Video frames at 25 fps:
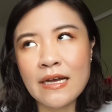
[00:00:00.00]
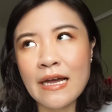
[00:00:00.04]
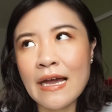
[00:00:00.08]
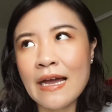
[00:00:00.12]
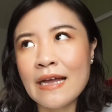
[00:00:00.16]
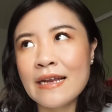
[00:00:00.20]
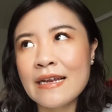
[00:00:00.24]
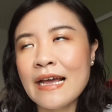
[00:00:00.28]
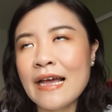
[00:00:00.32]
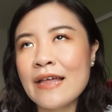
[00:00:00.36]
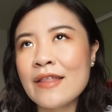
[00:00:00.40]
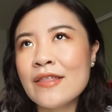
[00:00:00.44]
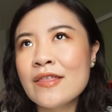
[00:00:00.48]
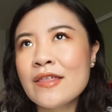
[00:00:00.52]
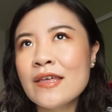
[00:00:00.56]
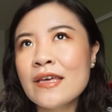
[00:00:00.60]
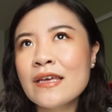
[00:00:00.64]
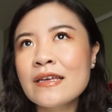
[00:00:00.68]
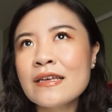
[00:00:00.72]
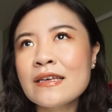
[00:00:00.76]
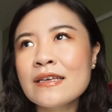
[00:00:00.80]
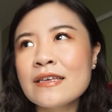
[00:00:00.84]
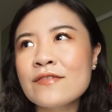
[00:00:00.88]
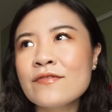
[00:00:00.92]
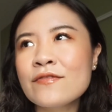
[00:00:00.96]
and I
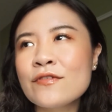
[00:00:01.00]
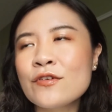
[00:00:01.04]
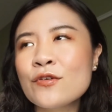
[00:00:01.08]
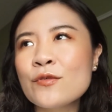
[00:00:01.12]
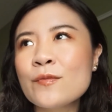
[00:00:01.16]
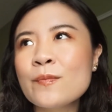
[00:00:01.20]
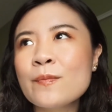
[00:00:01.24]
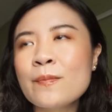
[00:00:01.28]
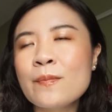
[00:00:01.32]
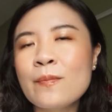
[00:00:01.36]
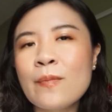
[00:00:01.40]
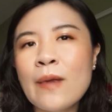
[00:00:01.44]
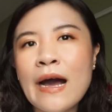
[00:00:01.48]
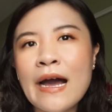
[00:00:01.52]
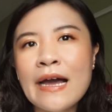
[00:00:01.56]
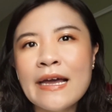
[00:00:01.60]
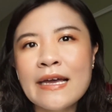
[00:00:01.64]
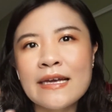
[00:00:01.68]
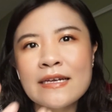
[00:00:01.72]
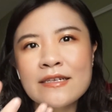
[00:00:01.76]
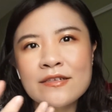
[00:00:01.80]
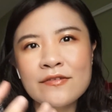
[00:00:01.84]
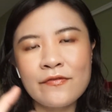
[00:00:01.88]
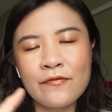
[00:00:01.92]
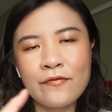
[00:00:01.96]
think if you buy
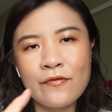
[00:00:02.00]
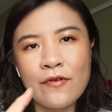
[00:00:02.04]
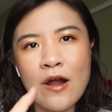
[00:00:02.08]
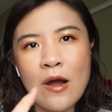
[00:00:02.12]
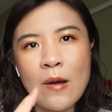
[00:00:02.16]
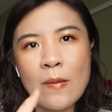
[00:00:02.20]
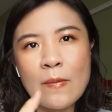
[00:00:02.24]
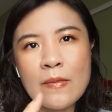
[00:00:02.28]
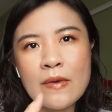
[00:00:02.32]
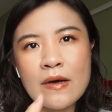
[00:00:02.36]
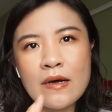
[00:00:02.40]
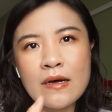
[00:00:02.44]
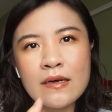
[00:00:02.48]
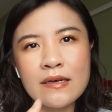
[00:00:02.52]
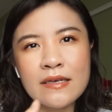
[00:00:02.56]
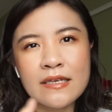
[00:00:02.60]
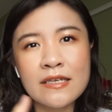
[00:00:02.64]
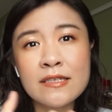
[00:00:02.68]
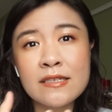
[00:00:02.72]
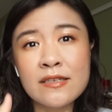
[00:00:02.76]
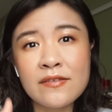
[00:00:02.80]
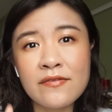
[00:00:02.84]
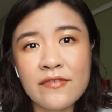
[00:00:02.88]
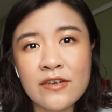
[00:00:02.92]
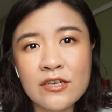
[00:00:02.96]
it from an
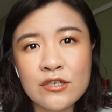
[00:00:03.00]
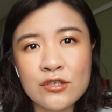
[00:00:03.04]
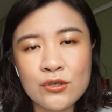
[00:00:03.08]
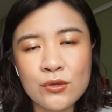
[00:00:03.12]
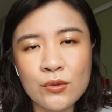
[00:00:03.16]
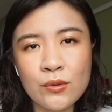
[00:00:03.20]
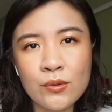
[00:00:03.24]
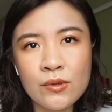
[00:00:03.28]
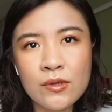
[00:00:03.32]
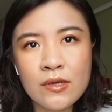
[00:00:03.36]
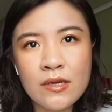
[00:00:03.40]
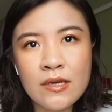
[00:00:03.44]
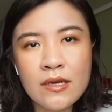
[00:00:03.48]
individual